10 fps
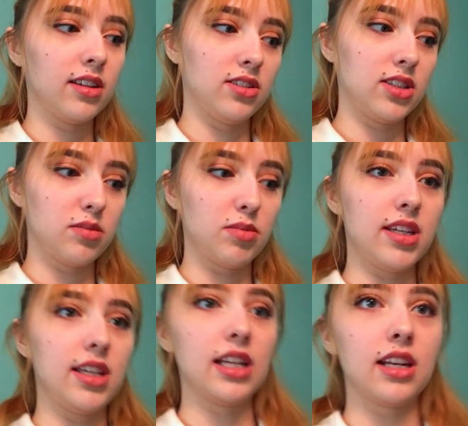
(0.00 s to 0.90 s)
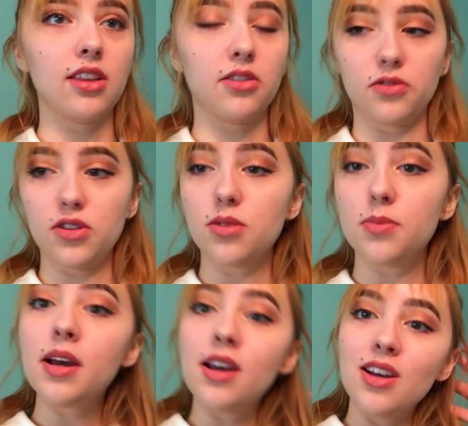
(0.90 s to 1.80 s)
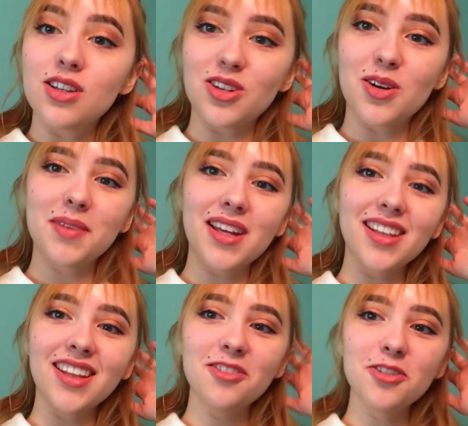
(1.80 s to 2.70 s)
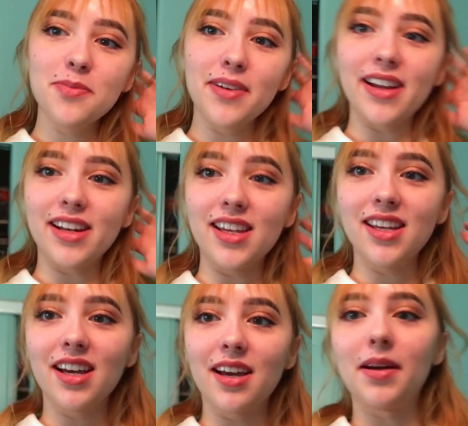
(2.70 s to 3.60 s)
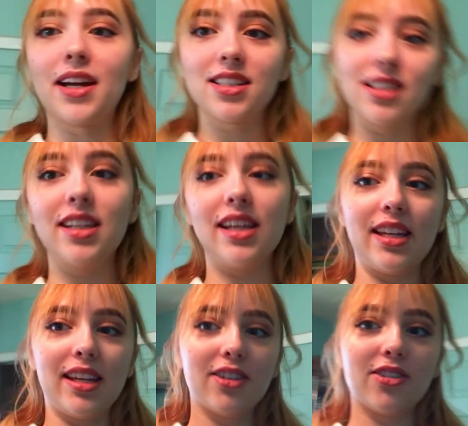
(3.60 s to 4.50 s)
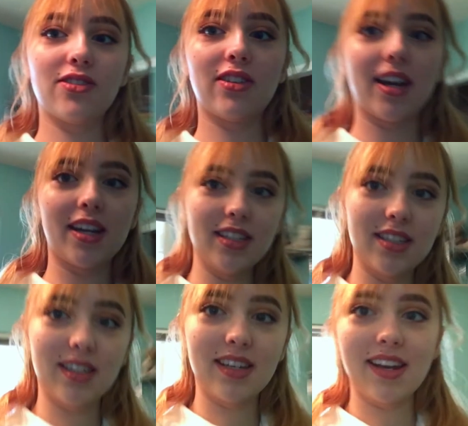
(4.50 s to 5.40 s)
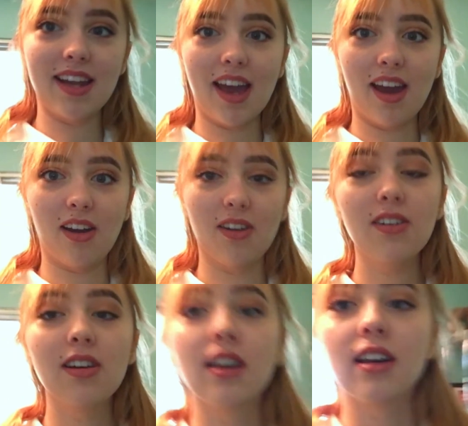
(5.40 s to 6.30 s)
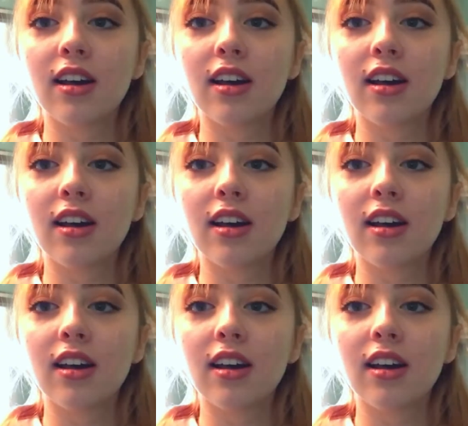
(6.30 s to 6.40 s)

He'll just be in another room. So I'm getting that room ready. I'm actually in it right now.